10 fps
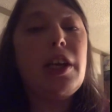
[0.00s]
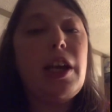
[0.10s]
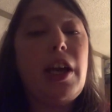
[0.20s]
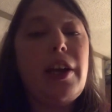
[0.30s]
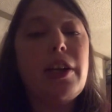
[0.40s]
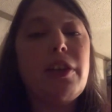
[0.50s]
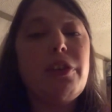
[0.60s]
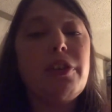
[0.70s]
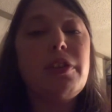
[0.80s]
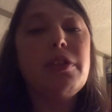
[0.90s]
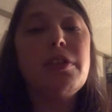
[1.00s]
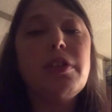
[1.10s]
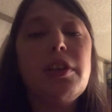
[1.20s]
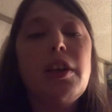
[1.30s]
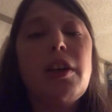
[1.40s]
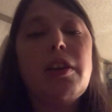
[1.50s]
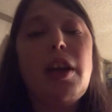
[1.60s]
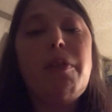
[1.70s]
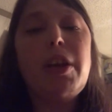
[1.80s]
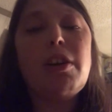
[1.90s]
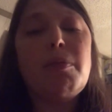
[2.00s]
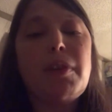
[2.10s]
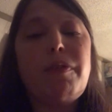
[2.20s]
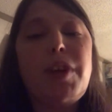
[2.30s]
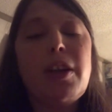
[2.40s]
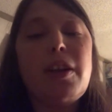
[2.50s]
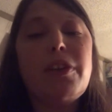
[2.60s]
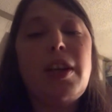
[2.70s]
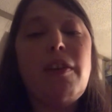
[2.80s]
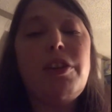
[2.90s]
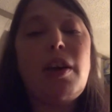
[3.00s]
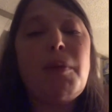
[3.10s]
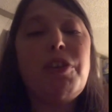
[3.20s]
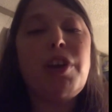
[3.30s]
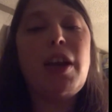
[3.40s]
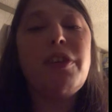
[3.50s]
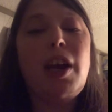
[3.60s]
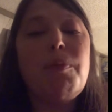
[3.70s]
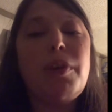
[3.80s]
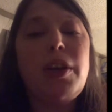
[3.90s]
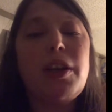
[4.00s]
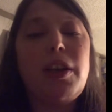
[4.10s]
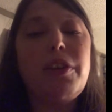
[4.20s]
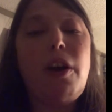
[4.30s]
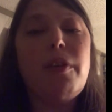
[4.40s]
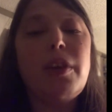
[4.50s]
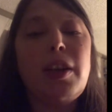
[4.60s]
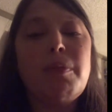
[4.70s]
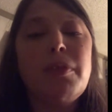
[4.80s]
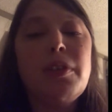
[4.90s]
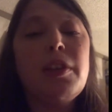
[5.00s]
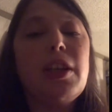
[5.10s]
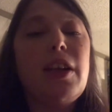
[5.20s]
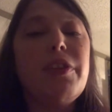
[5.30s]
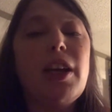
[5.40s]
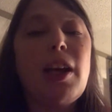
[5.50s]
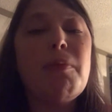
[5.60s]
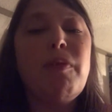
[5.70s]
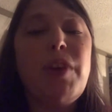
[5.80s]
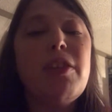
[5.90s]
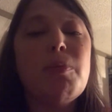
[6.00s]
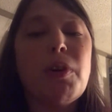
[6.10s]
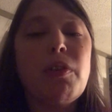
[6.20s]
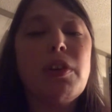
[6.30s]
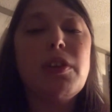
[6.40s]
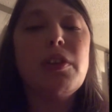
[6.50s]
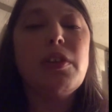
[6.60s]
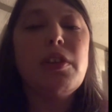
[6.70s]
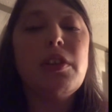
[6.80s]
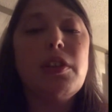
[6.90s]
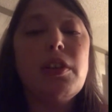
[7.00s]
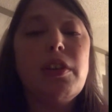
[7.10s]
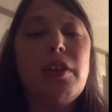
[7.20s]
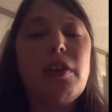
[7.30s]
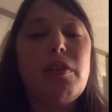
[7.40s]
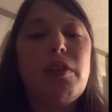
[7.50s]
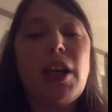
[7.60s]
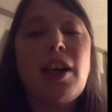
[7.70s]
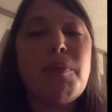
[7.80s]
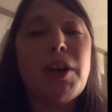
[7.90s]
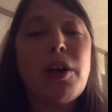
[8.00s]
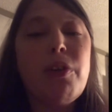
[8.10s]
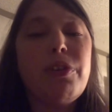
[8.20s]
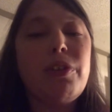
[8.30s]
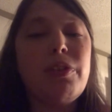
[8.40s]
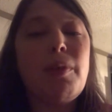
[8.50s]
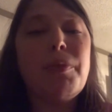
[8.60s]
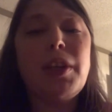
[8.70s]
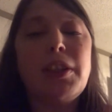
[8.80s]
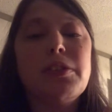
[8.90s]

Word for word: And that really hurt my feelings. And every time I try to type in there to talk to them, it's like I'm invisible. Like I'm a ghost or something.